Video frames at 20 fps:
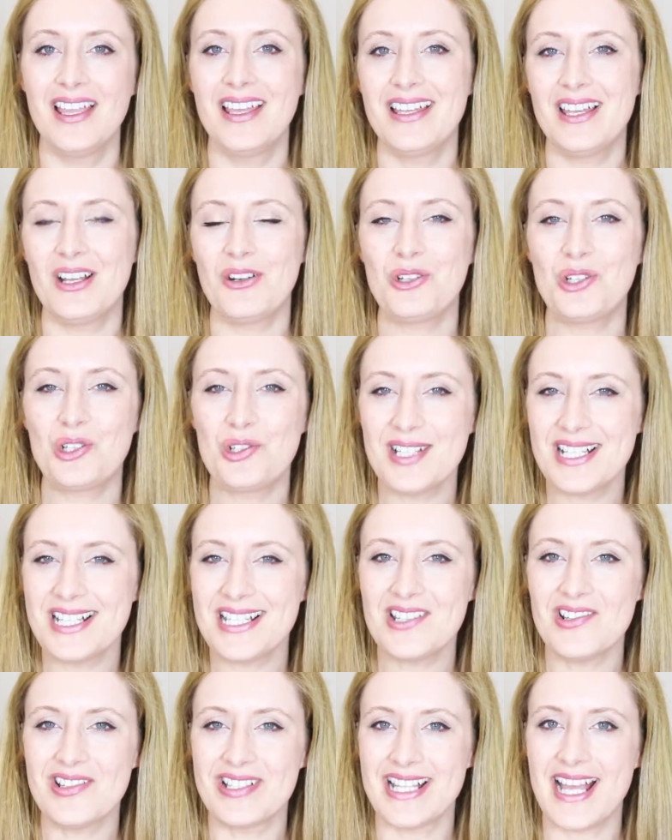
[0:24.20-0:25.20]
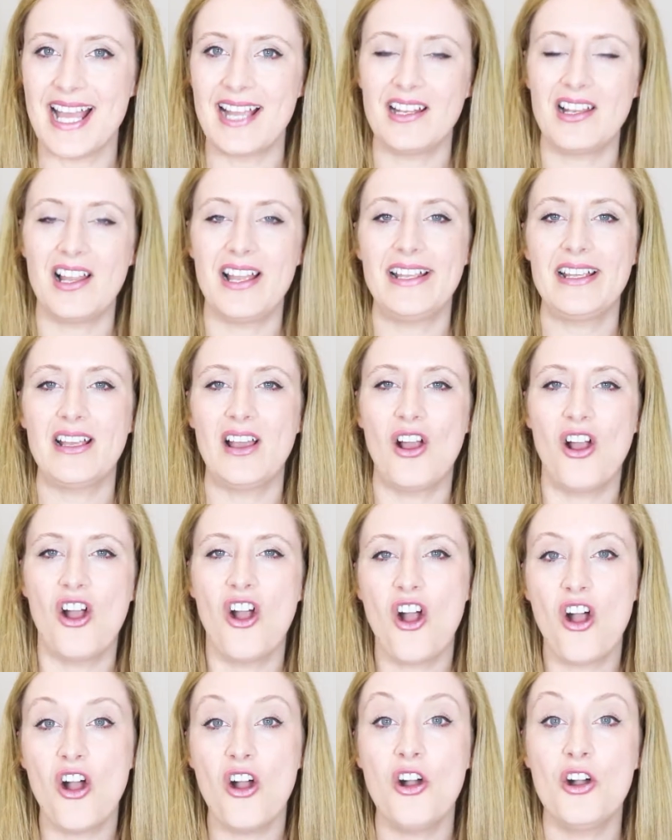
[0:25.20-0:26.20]
Now crystals act like a
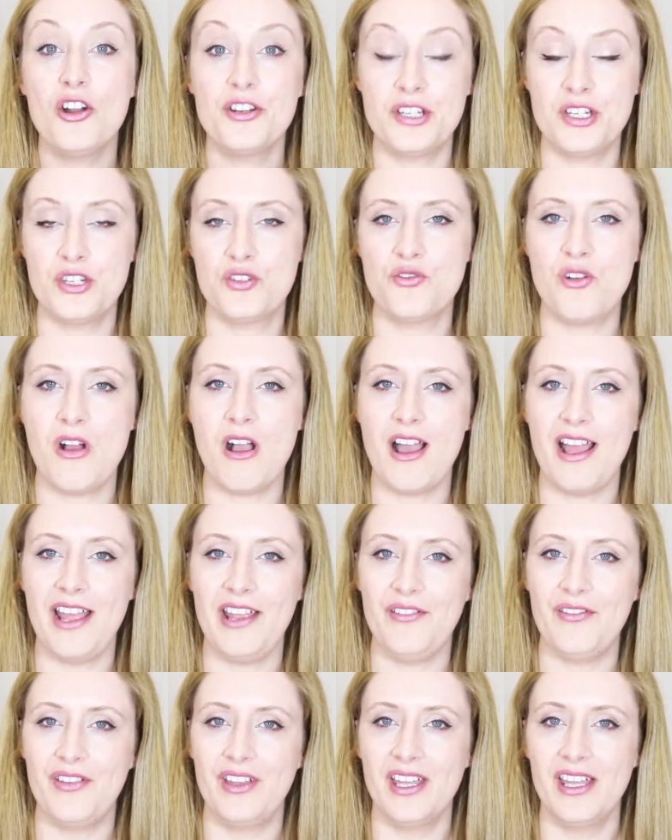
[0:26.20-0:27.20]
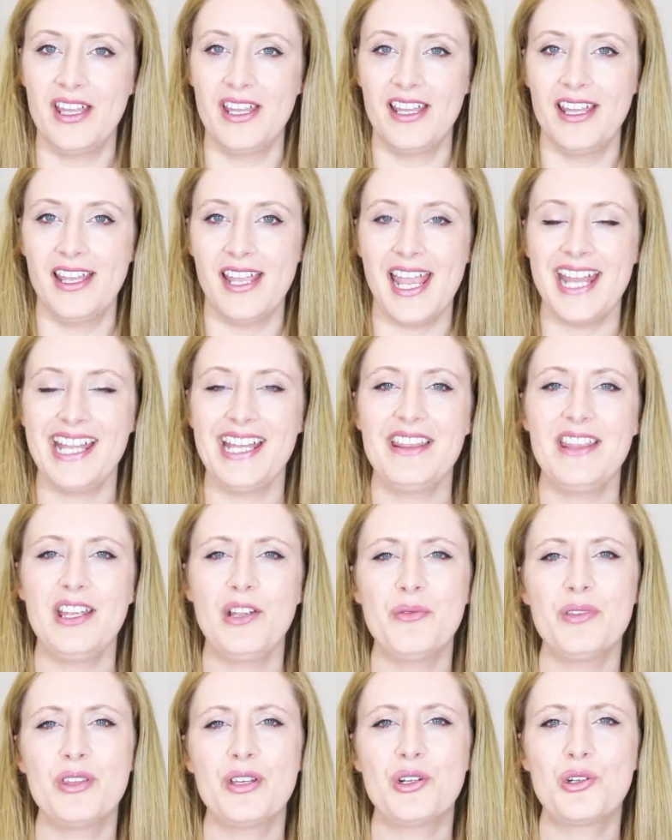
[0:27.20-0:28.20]
hard drive.
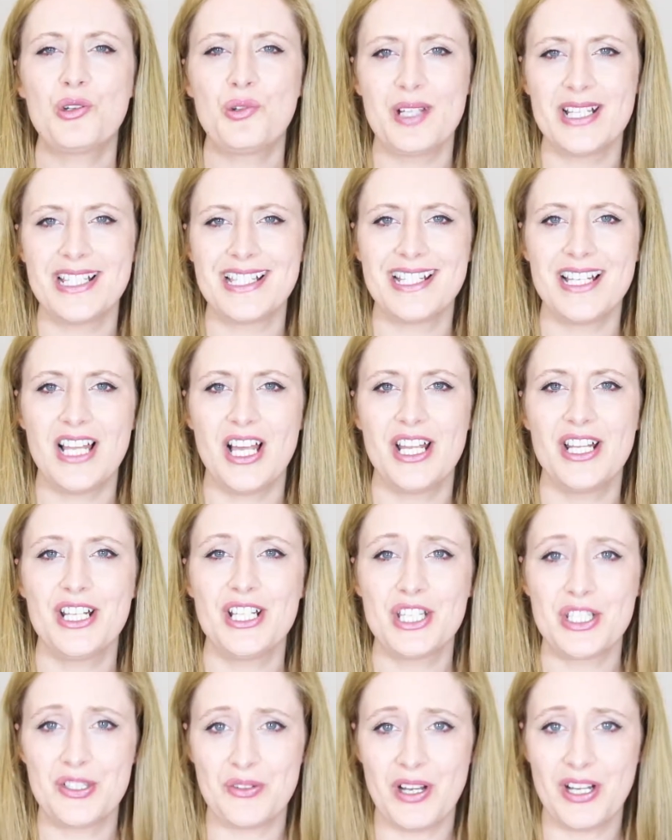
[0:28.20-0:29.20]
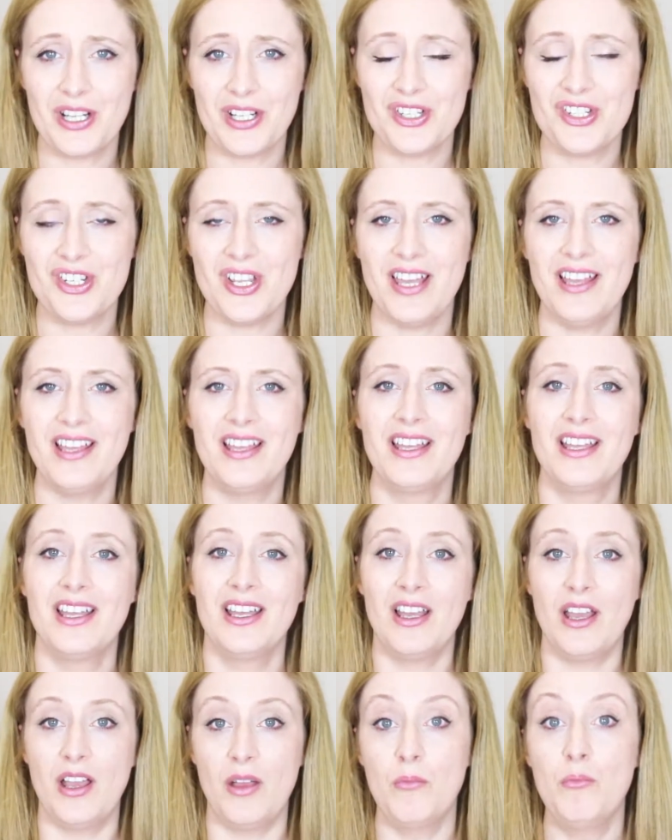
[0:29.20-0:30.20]
Anything with a crystalline structure,
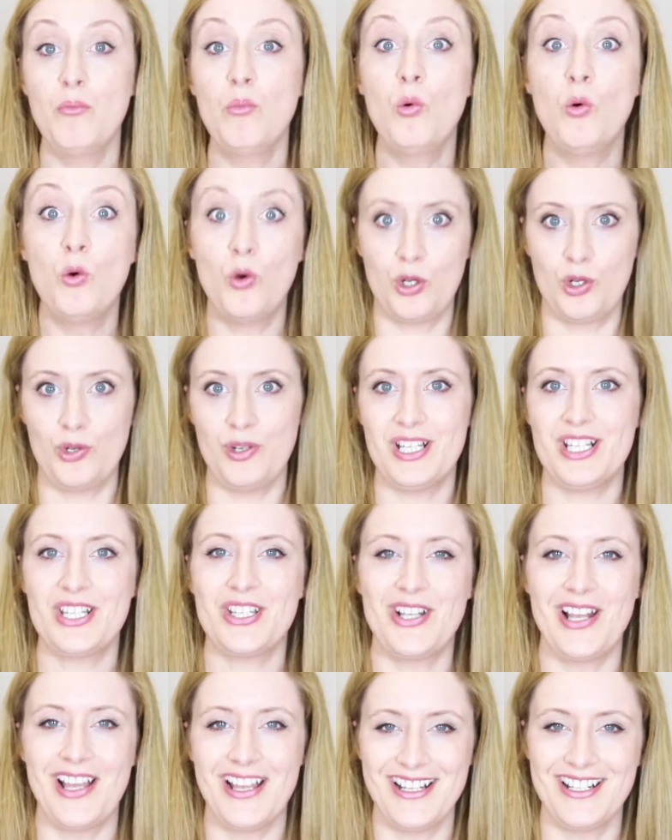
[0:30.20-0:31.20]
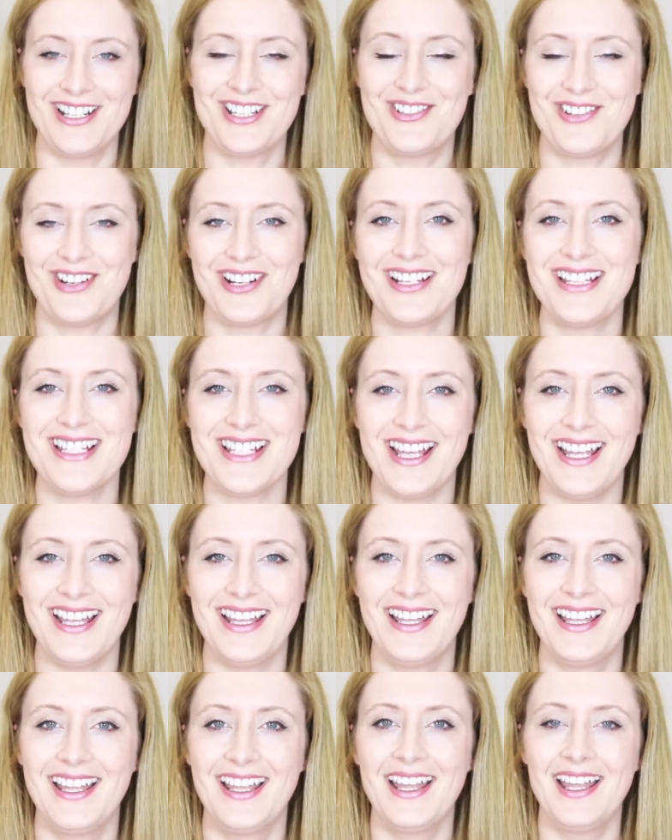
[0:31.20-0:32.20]
a more crystalline structure,
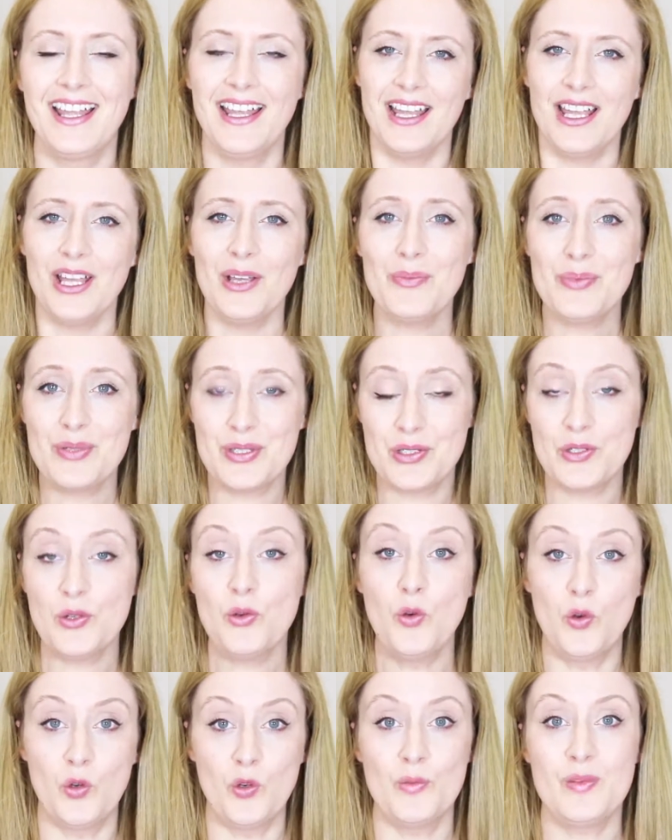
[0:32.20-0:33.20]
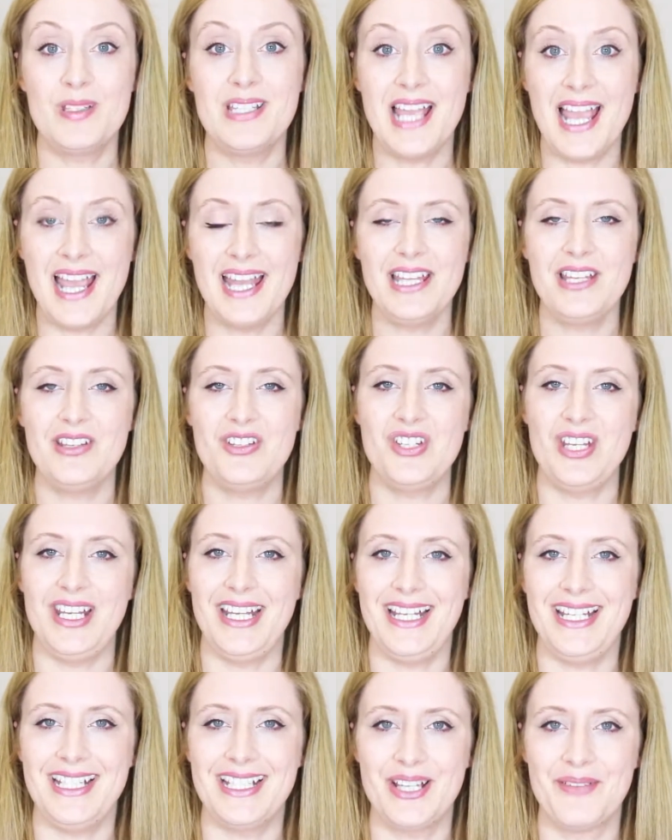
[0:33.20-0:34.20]
absorbs
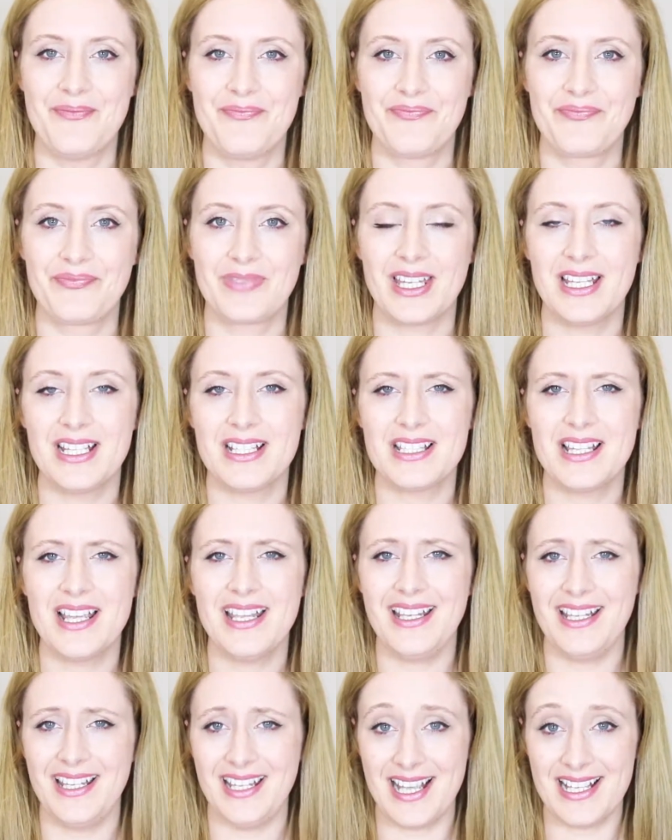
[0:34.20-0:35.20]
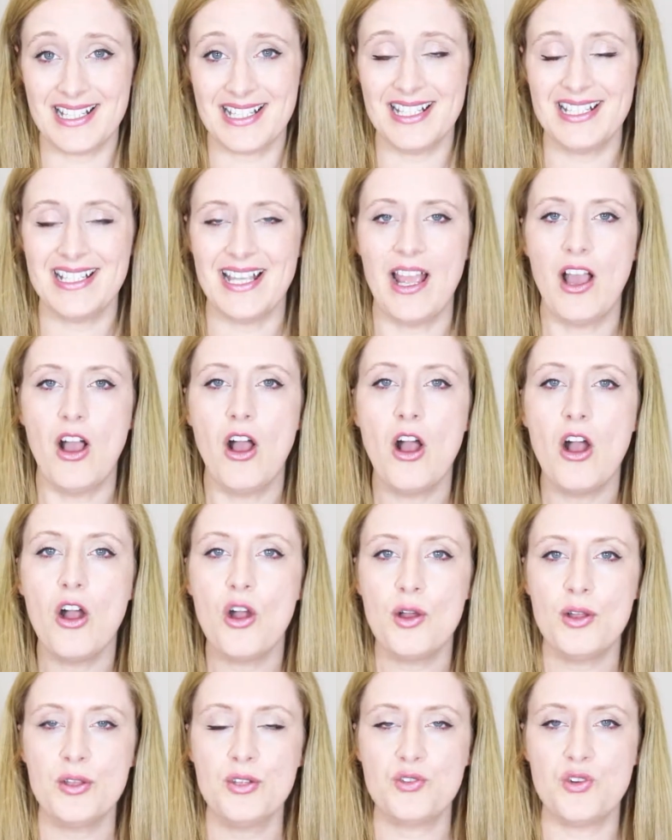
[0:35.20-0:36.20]
energies. It's like, as I say, a
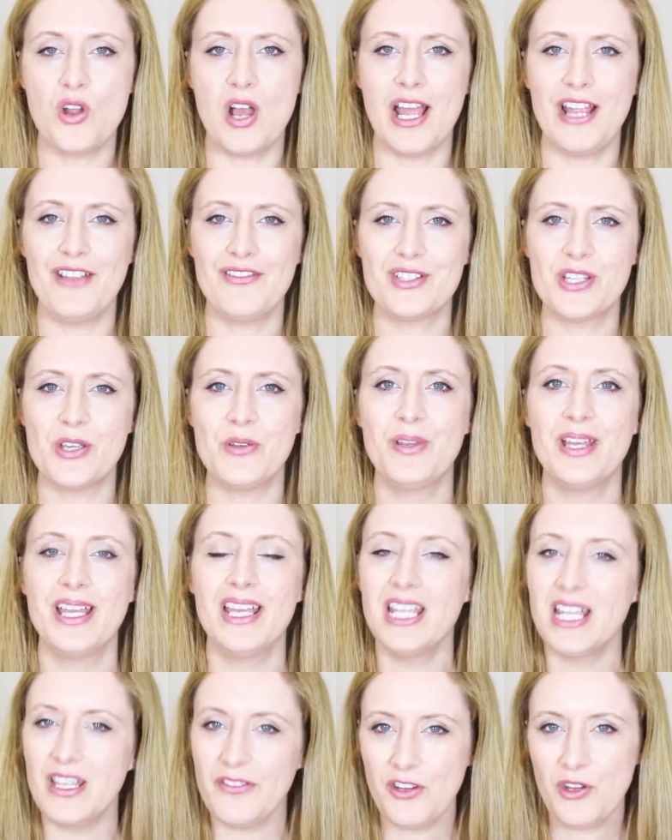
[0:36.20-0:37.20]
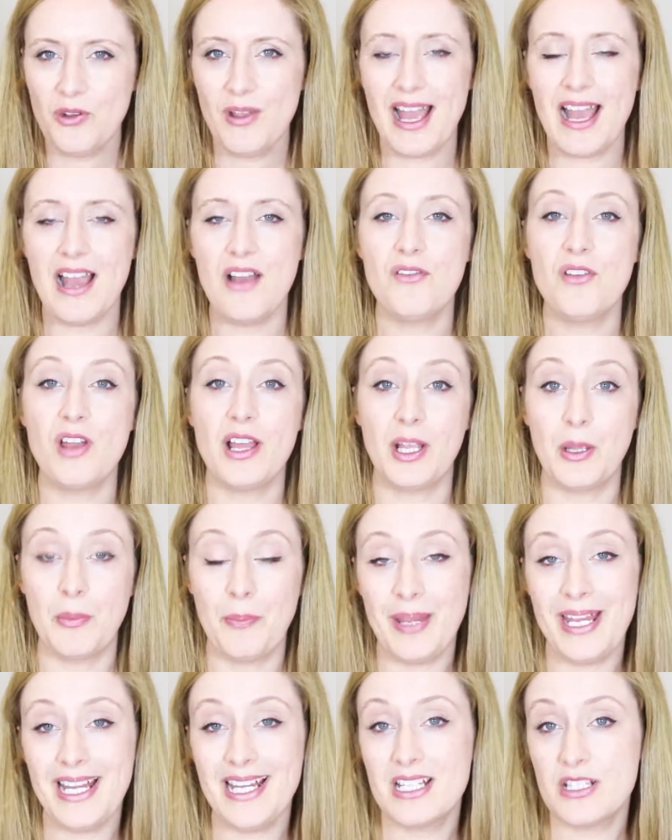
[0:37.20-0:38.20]
hard drive. So if you have like a
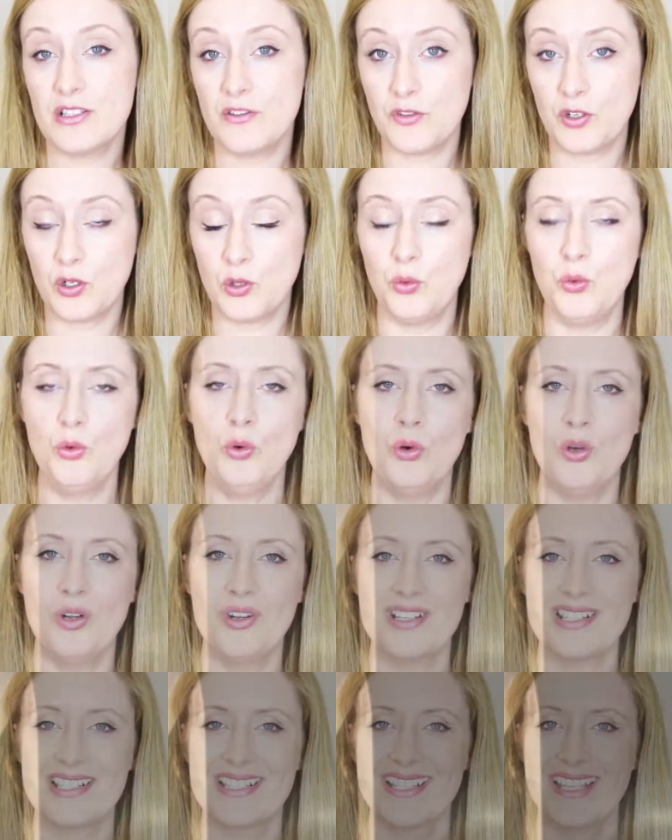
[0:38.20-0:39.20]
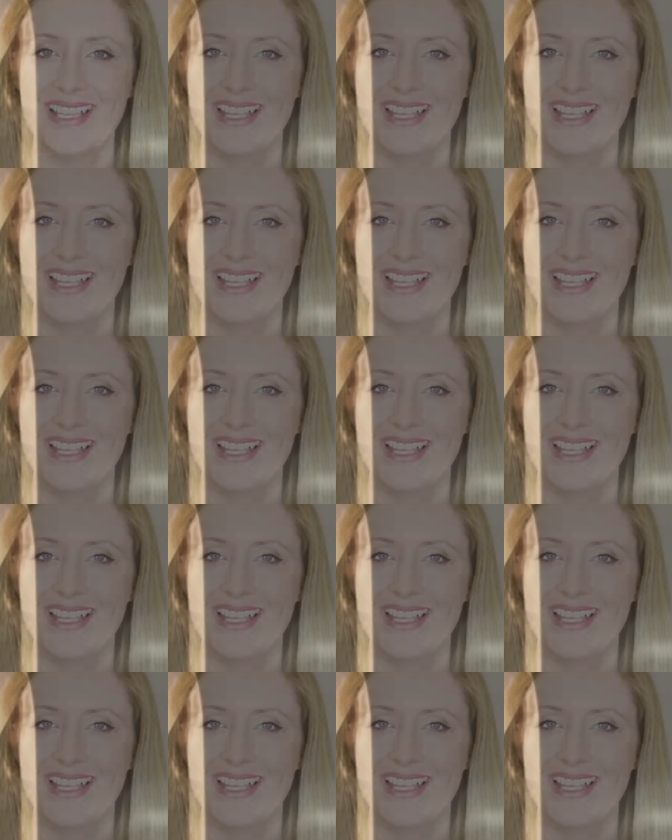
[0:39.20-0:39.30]
piece of quartz,